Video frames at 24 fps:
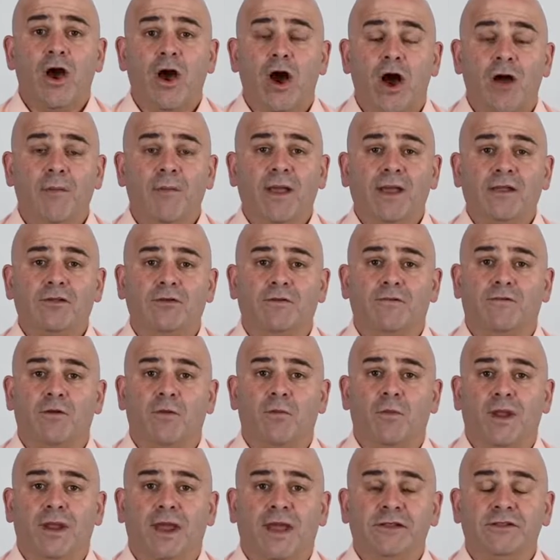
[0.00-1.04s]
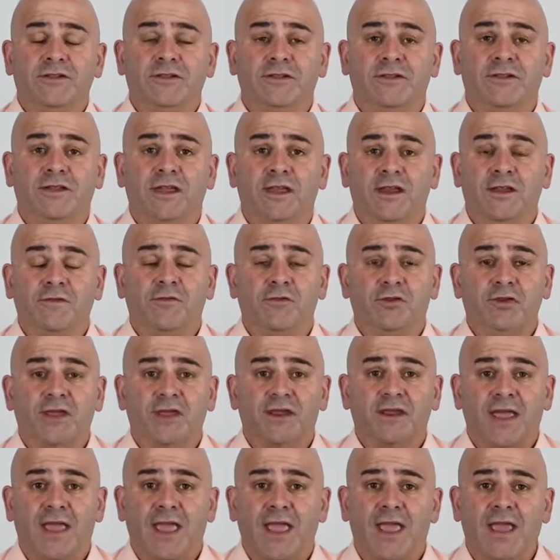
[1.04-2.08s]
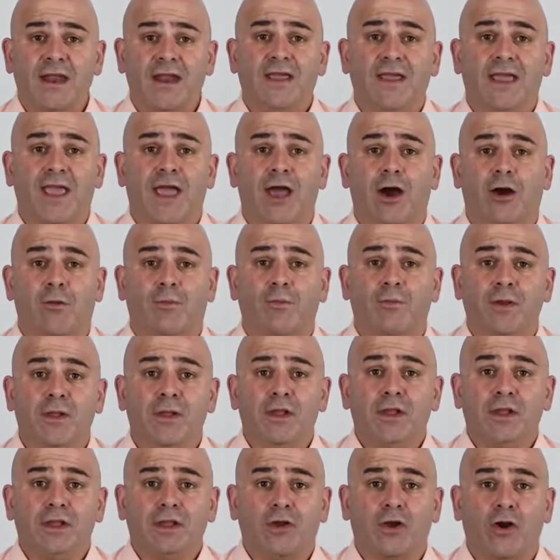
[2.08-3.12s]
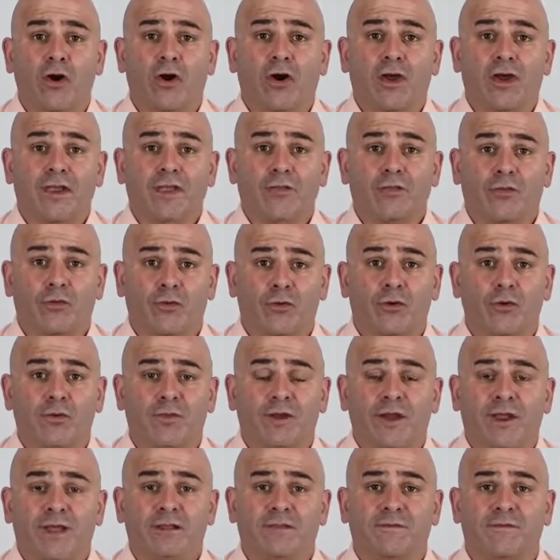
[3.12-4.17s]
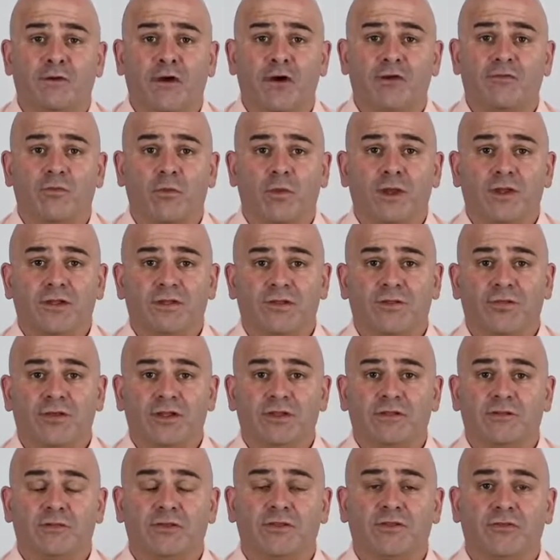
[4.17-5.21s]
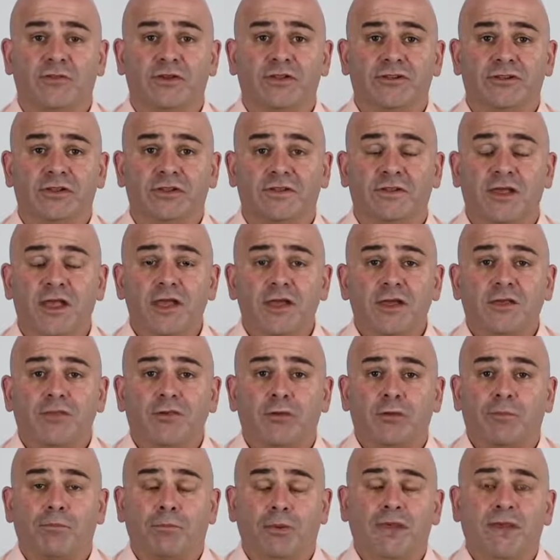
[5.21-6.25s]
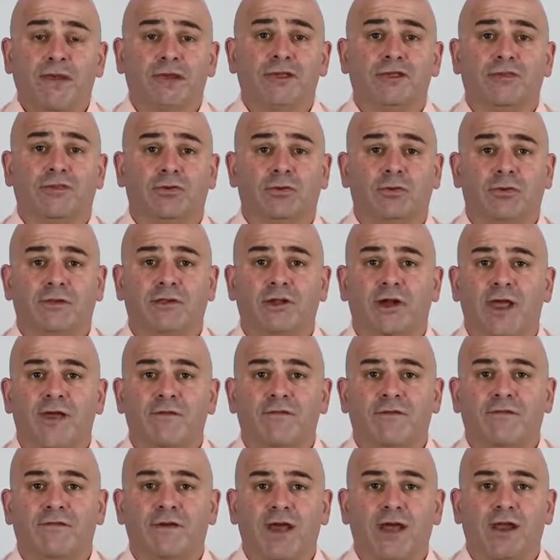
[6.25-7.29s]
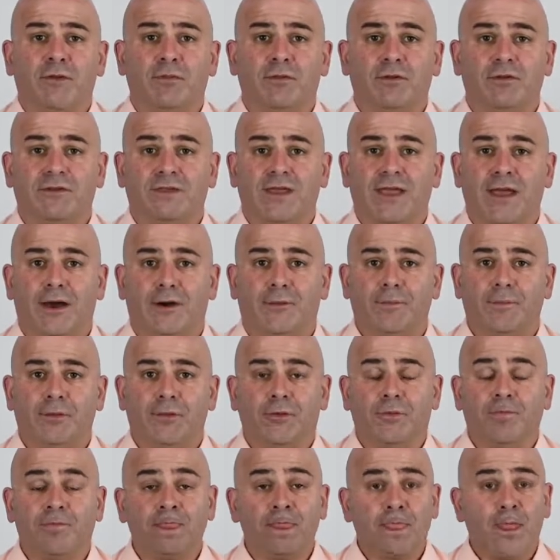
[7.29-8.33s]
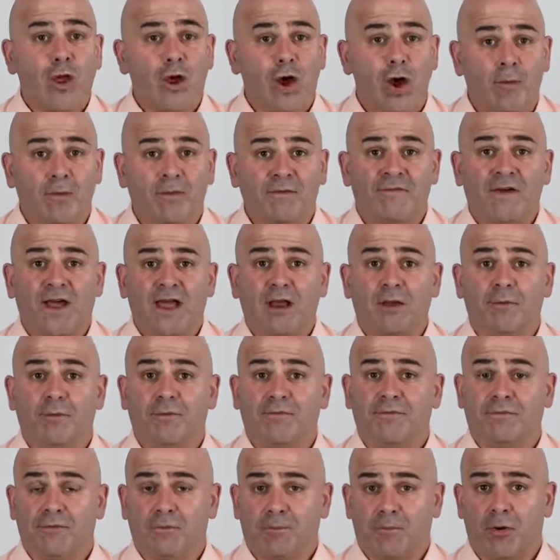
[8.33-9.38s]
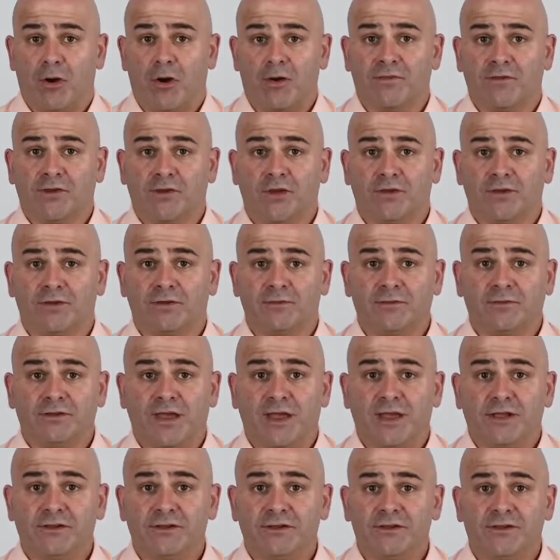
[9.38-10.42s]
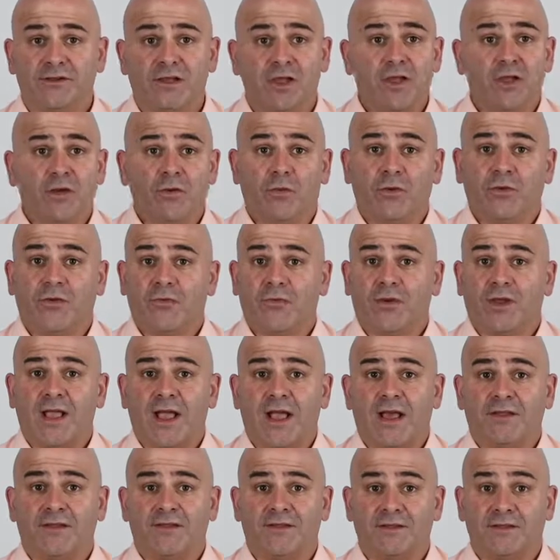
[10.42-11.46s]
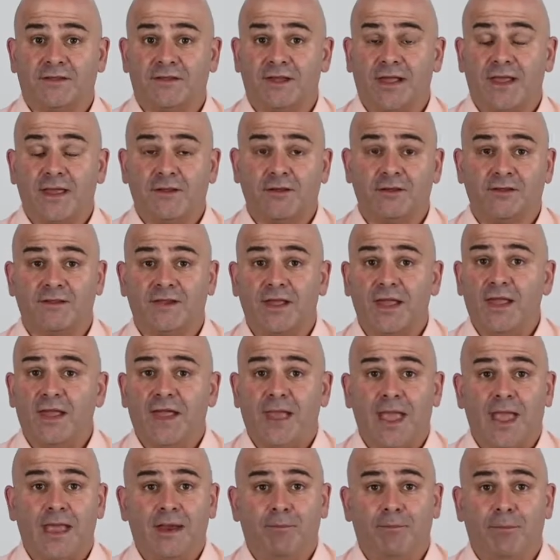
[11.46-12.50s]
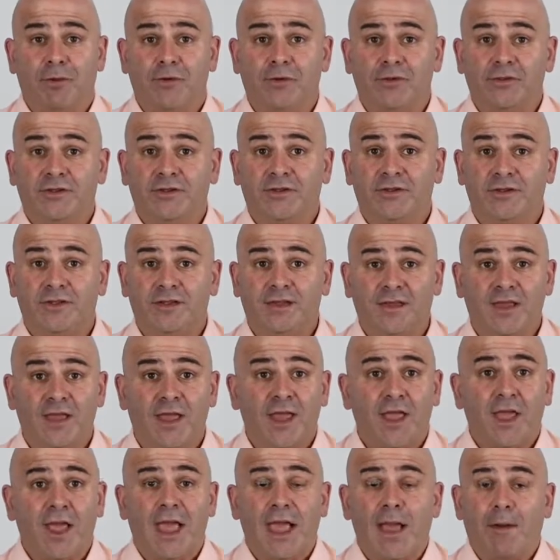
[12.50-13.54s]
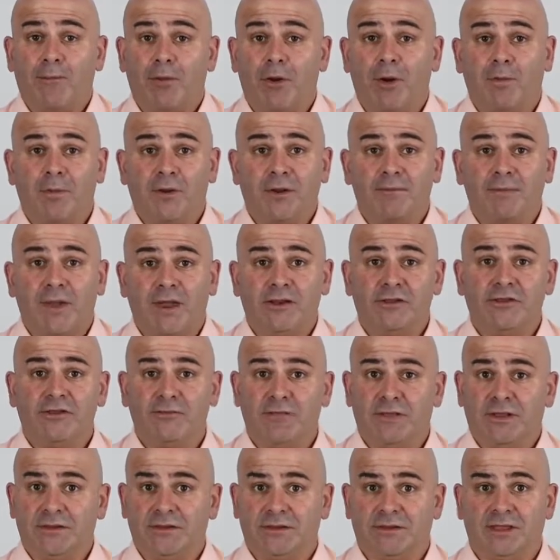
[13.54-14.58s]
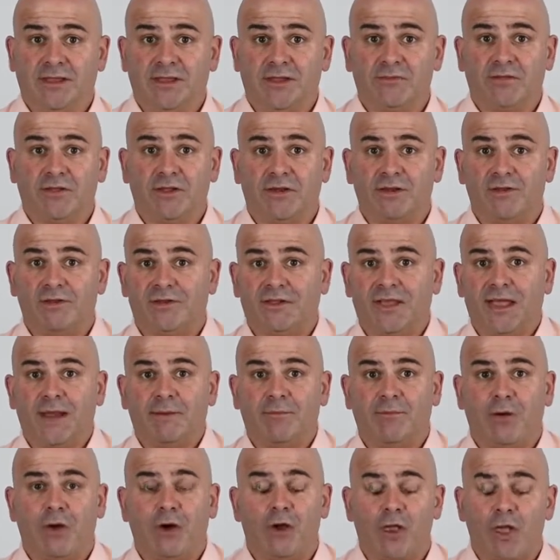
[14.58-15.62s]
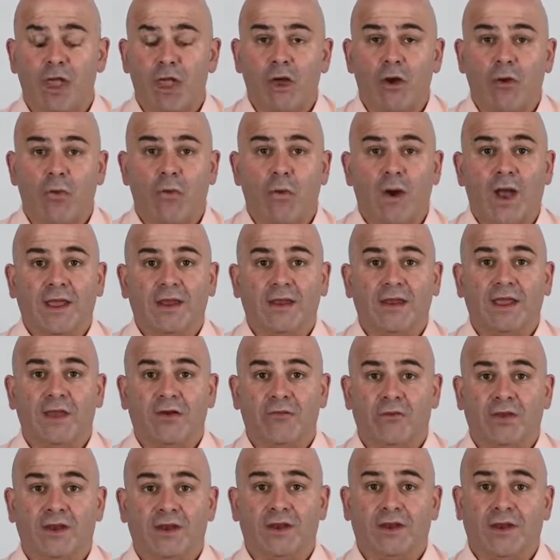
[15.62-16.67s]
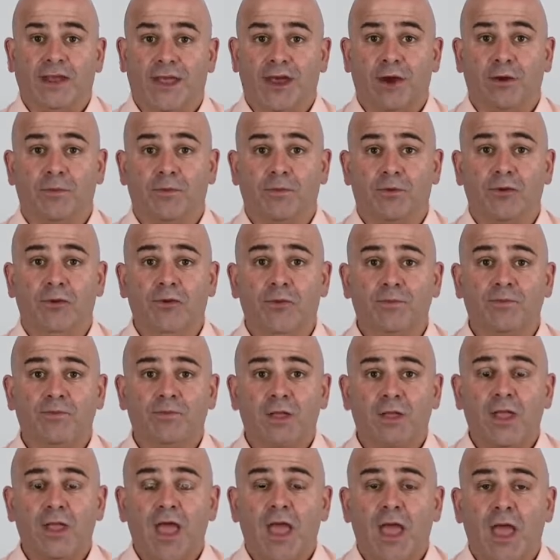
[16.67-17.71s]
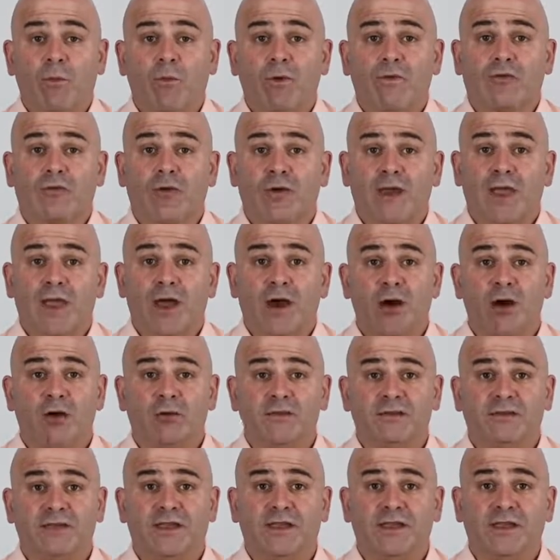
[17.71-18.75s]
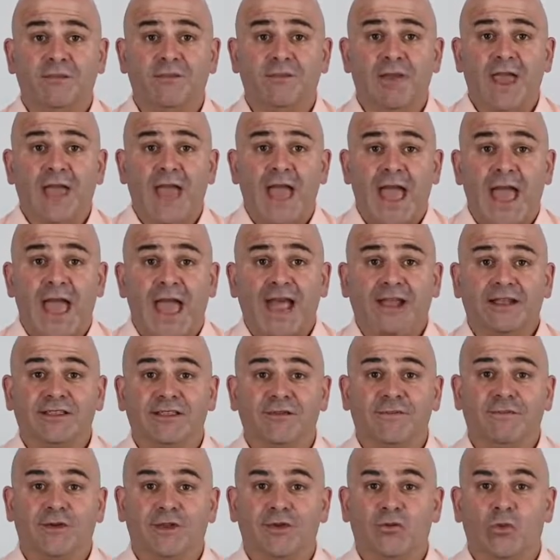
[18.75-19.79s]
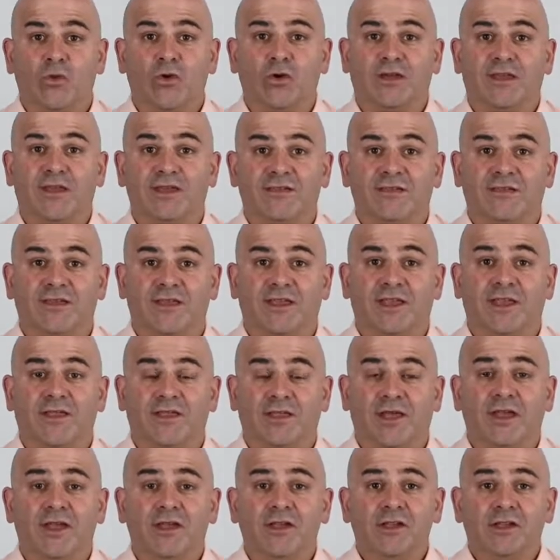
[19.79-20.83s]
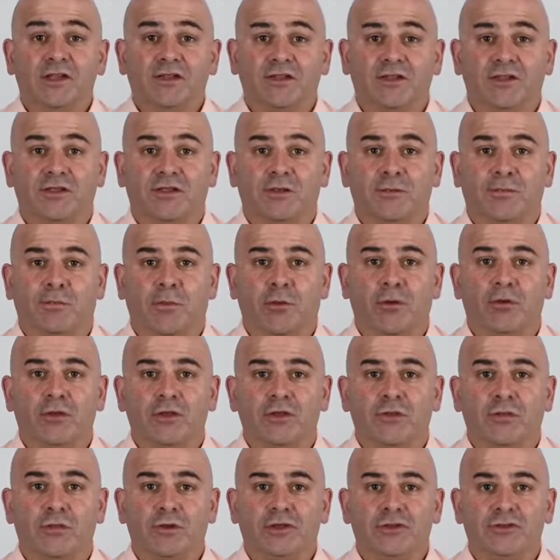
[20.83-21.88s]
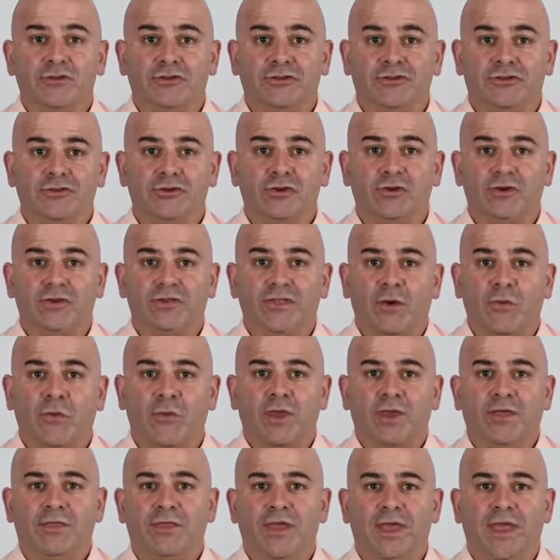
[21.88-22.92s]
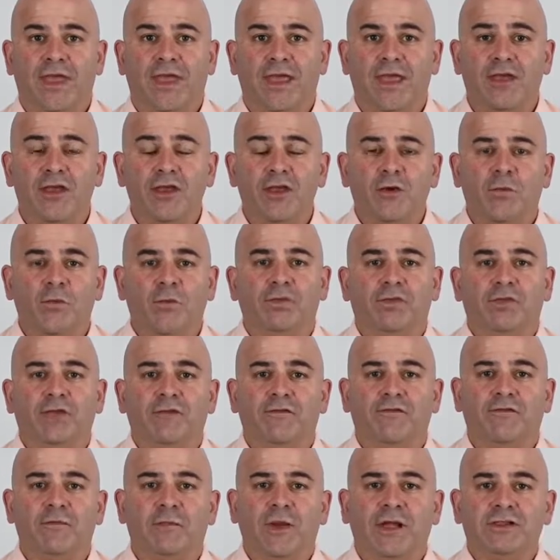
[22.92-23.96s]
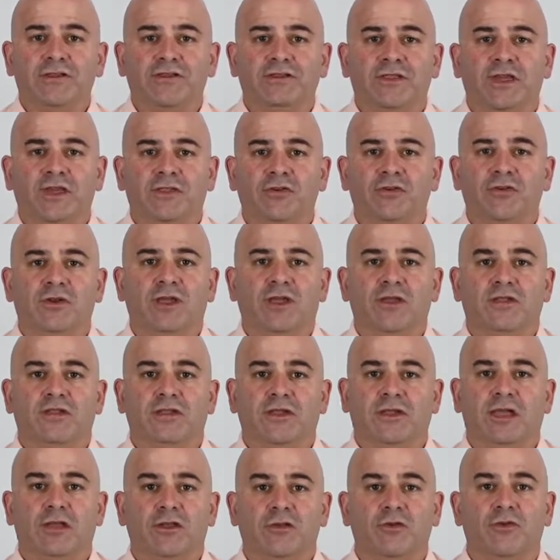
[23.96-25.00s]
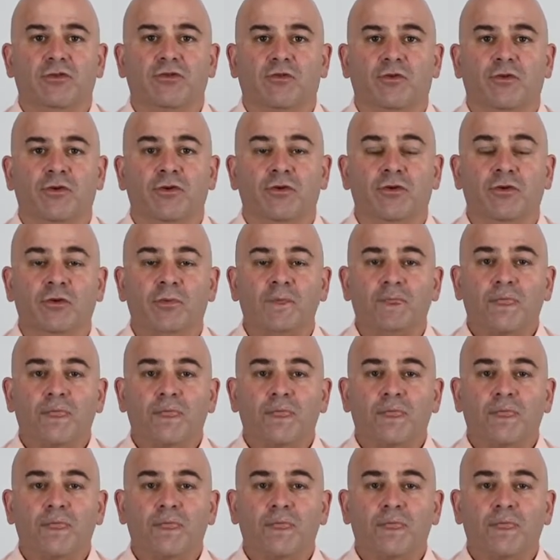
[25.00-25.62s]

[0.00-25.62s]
I'm Adrian from One Agency, and if you need any help guiding through the next 5 weeks of these restrictions, there are plenty of tools I have available to help you. I'm available for private consultations with regards to sales and purchasing. Our property management team's on standby, waiting and ready to help you. And we've got our whole team actively working together to support you and ensuring that we're there with the information that you need to get you through.